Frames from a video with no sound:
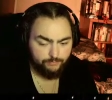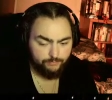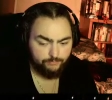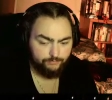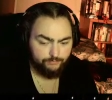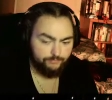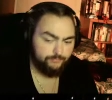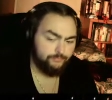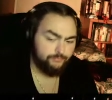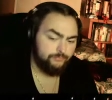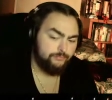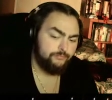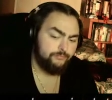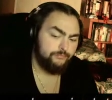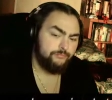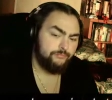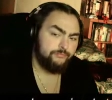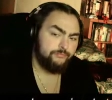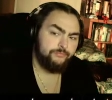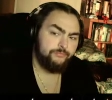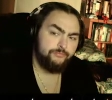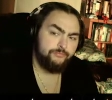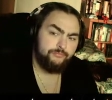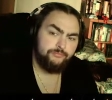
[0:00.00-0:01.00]

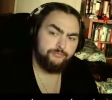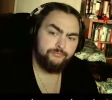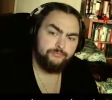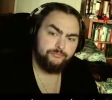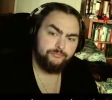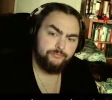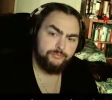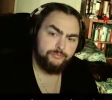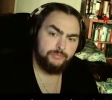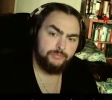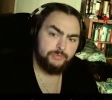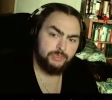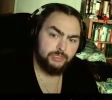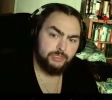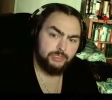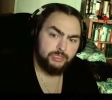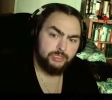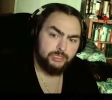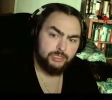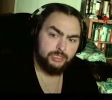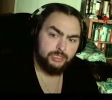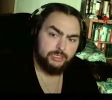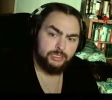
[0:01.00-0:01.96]
No one is speaking in this clip.